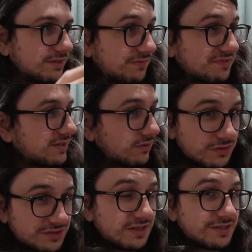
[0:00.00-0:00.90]
You'll find you're
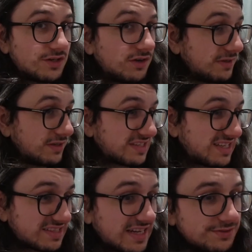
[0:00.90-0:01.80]
using these a lot because they're
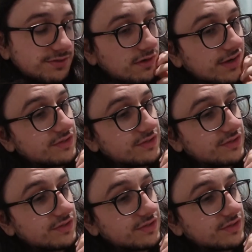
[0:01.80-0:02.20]
standard, right?